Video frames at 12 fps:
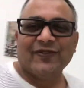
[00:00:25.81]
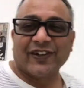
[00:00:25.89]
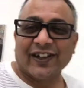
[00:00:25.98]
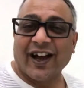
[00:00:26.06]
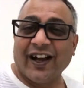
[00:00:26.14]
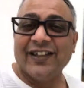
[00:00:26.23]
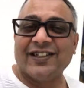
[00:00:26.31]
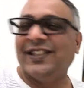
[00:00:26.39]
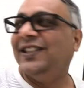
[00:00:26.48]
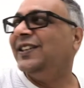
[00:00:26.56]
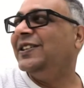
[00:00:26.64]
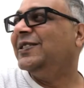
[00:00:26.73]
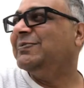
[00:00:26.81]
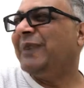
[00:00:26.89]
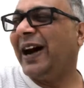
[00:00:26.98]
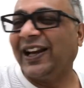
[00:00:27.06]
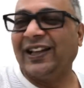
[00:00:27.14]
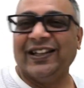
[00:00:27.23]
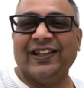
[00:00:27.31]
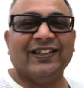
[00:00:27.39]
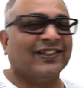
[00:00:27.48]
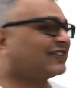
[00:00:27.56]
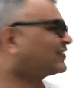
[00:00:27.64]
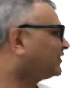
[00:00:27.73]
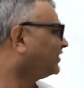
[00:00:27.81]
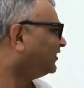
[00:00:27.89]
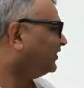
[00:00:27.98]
variety, balance,